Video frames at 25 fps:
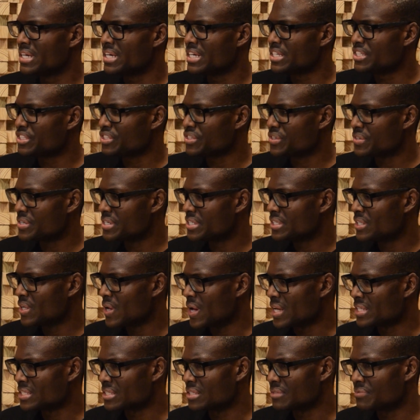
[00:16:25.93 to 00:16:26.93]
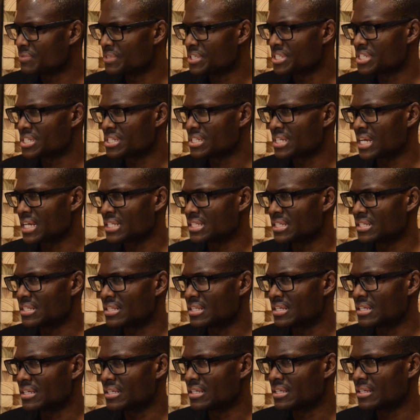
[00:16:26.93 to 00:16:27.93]
it's certainly not as efficient as I
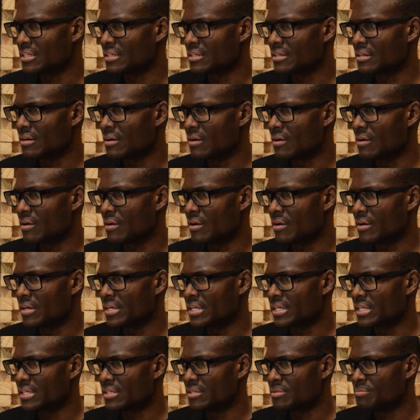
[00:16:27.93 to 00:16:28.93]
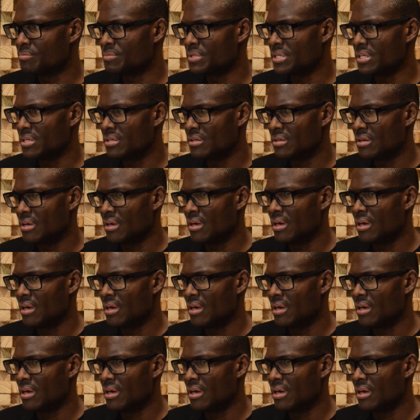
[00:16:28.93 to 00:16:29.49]
think it could be,